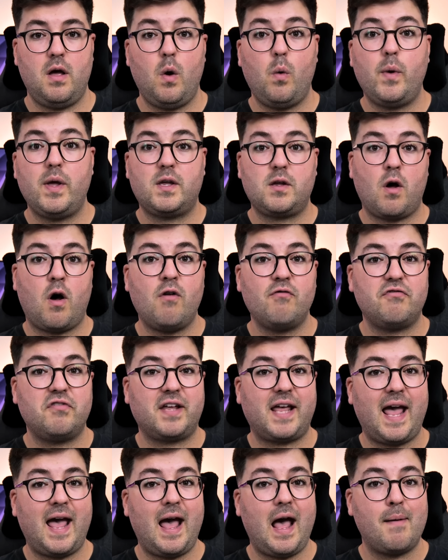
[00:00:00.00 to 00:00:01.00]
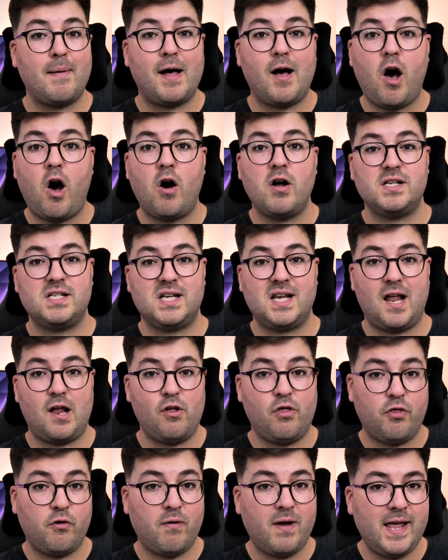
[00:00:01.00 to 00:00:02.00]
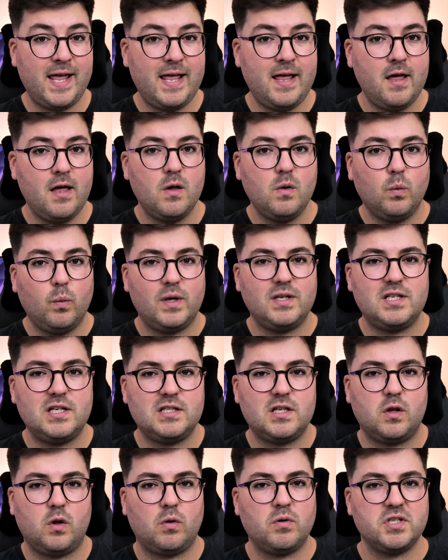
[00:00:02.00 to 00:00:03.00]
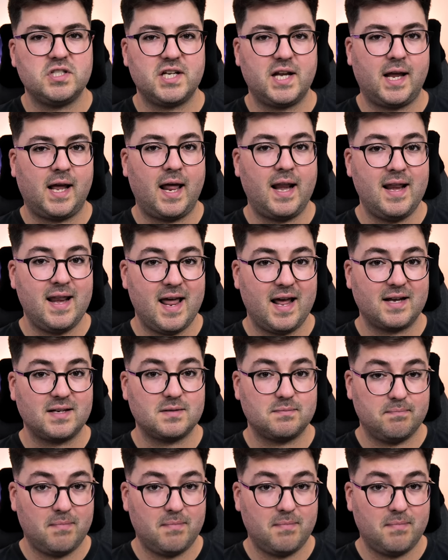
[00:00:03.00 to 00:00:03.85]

we can't forget about RDNA 3, which is launching next